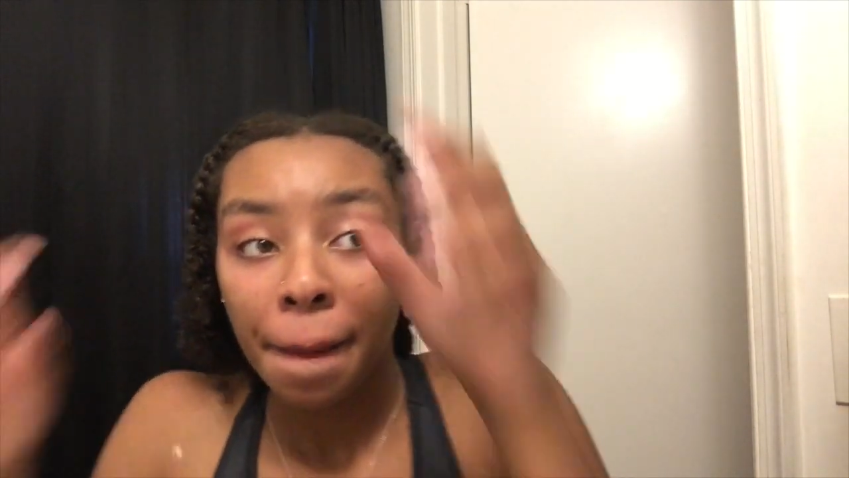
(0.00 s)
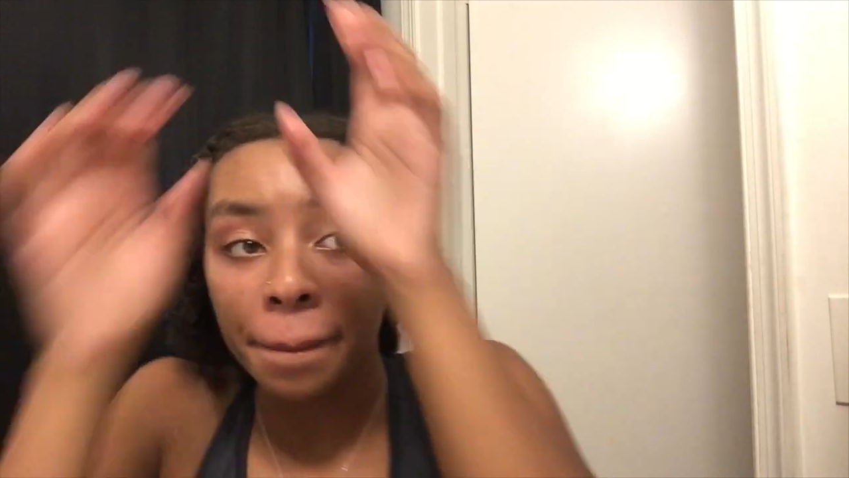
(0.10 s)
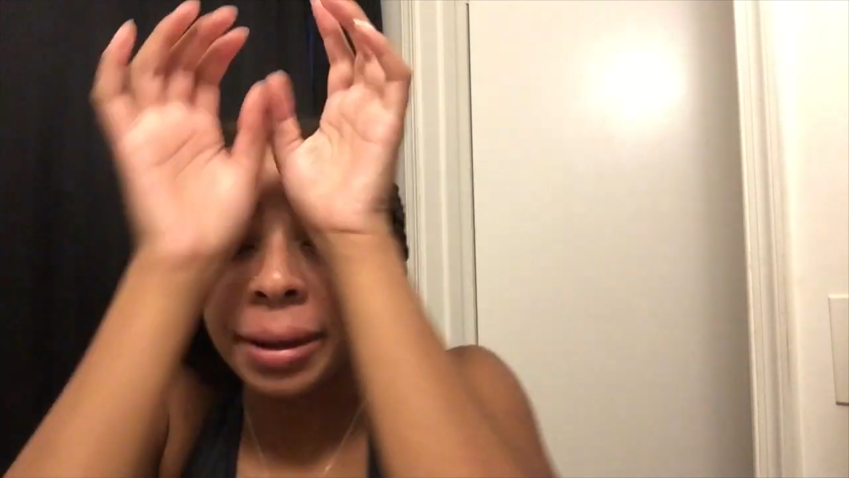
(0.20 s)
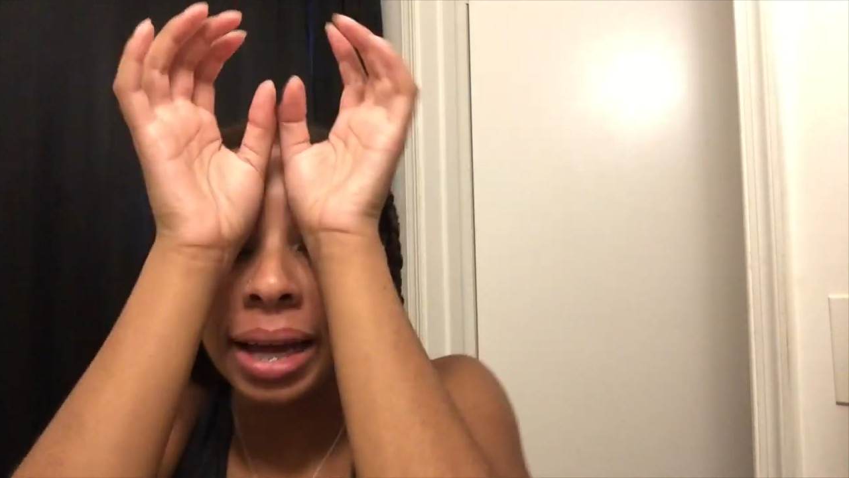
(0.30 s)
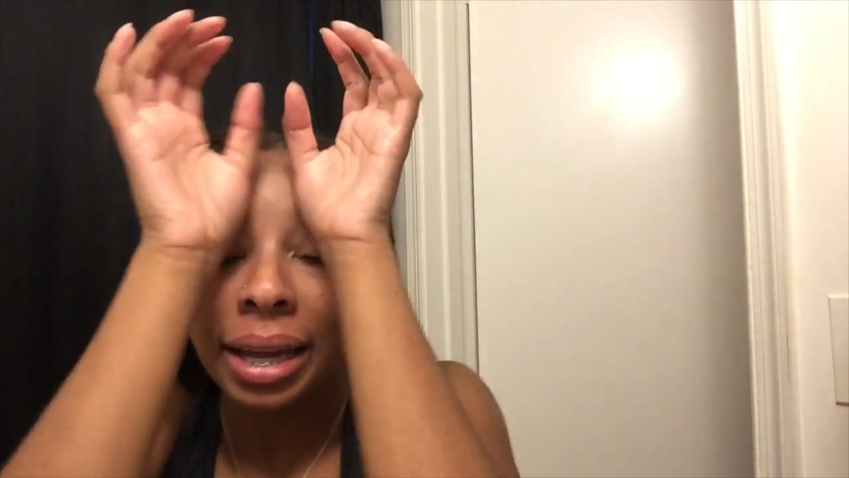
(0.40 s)

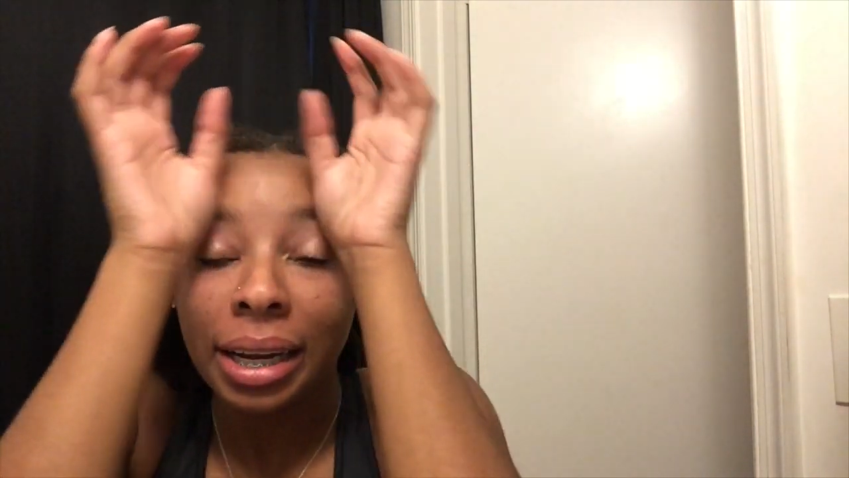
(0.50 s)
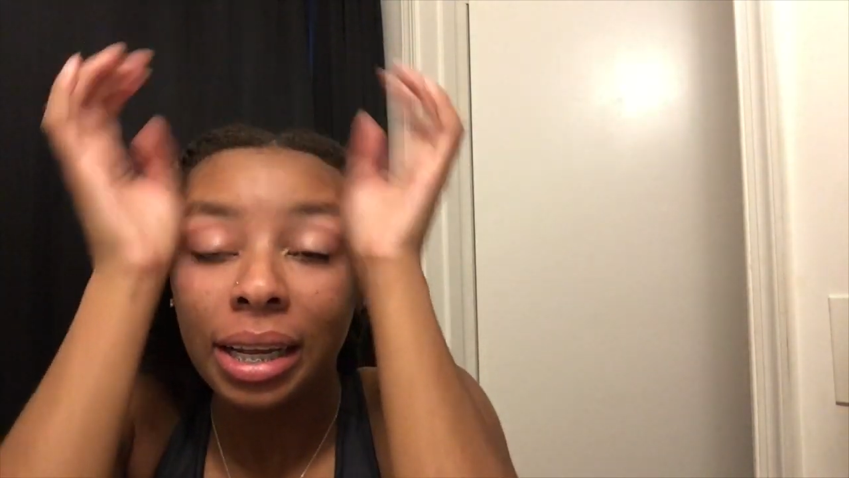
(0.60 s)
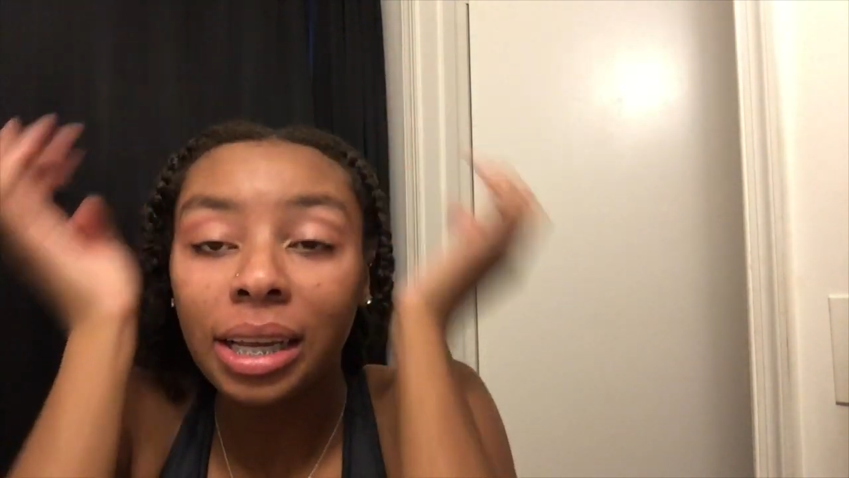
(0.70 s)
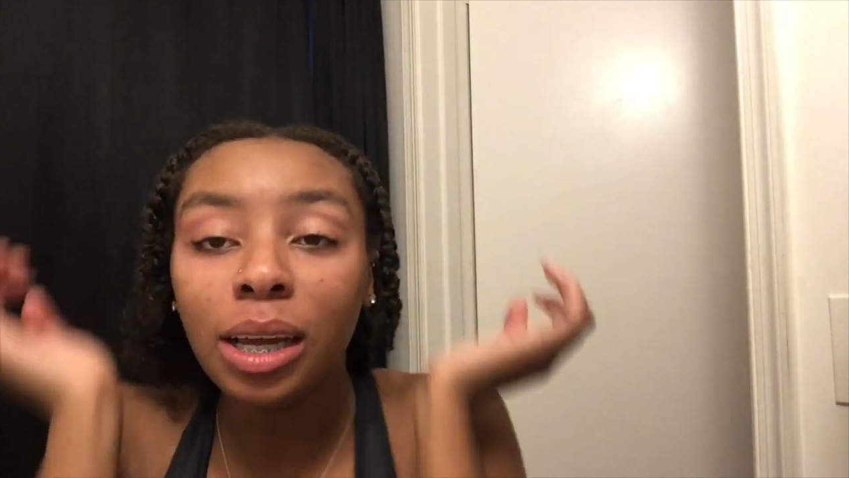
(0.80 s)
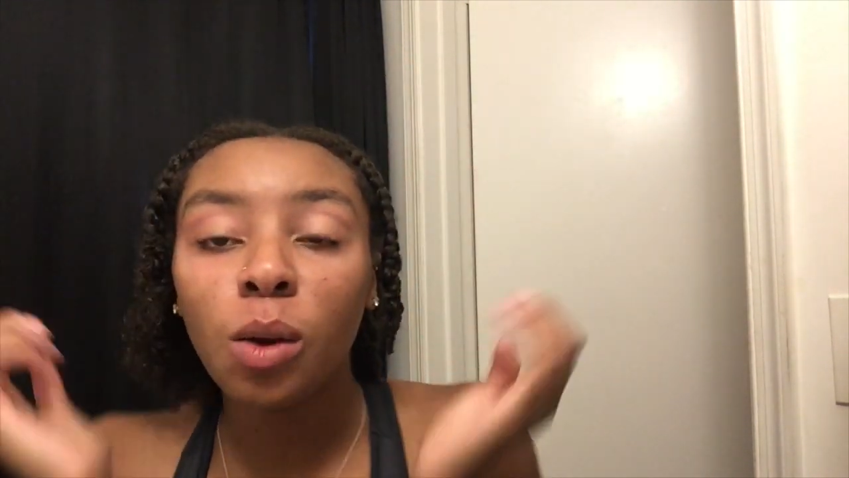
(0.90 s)
But
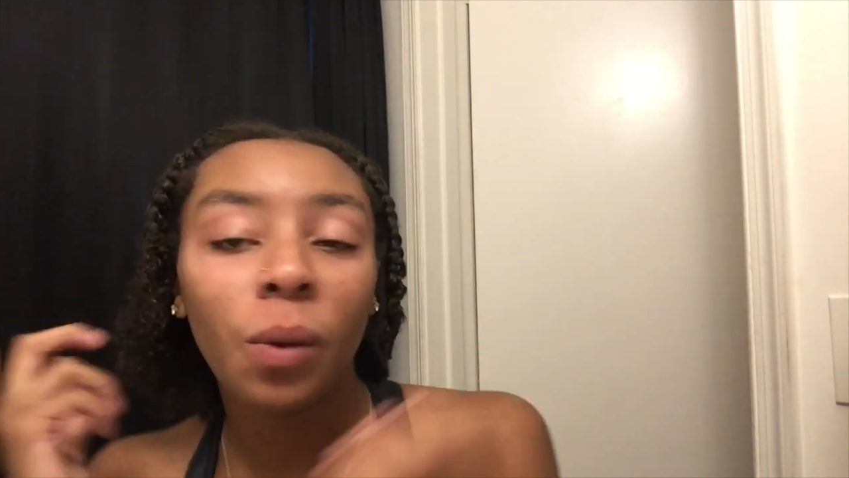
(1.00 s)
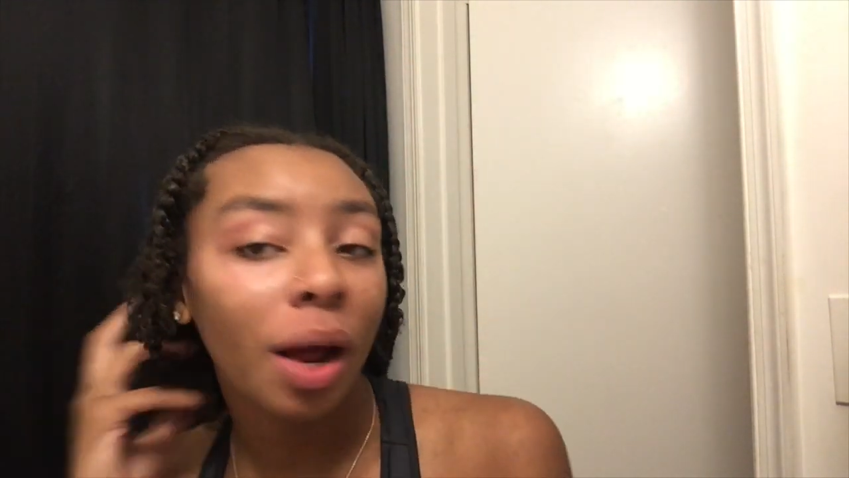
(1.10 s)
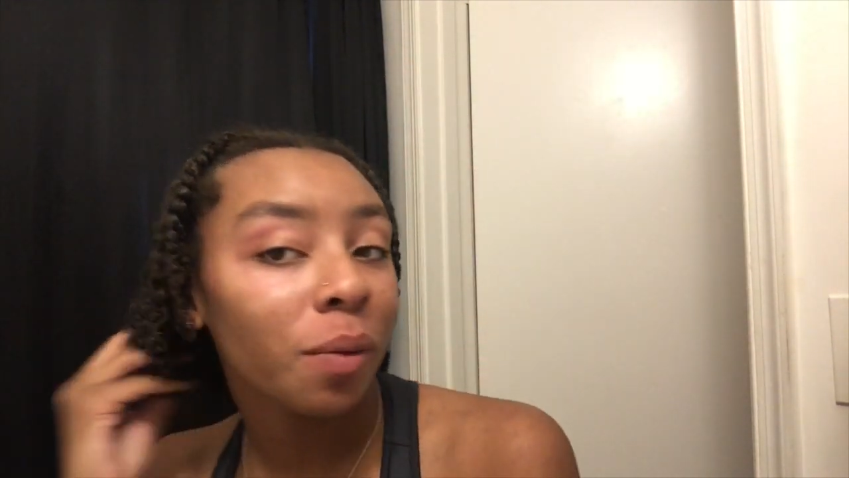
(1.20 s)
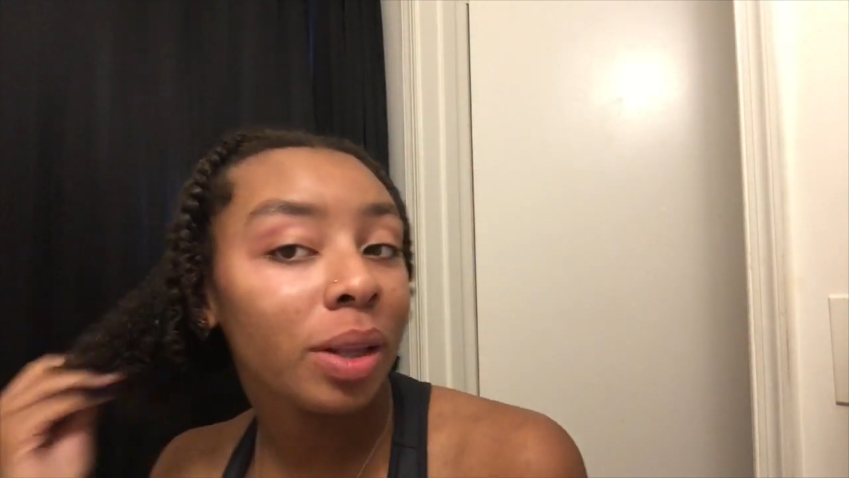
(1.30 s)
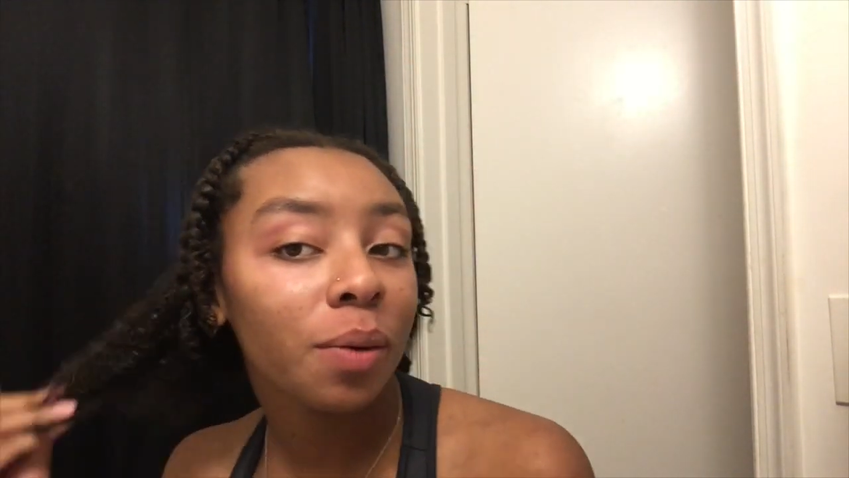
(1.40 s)
what
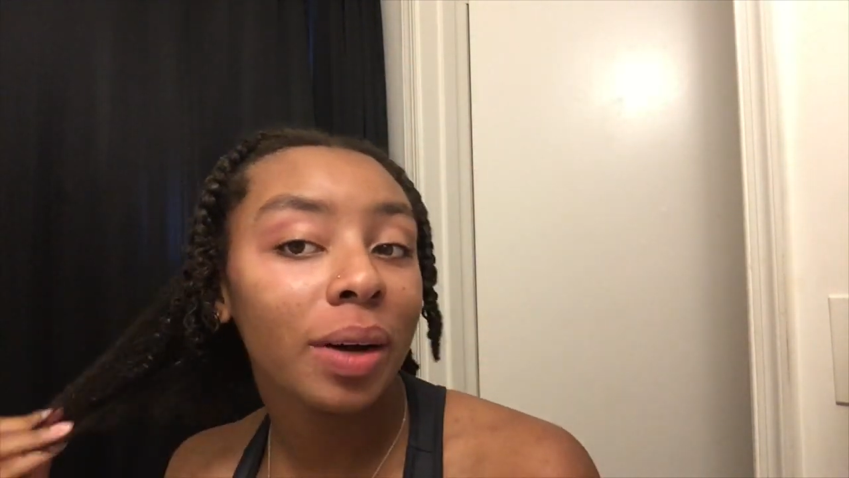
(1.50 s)
I really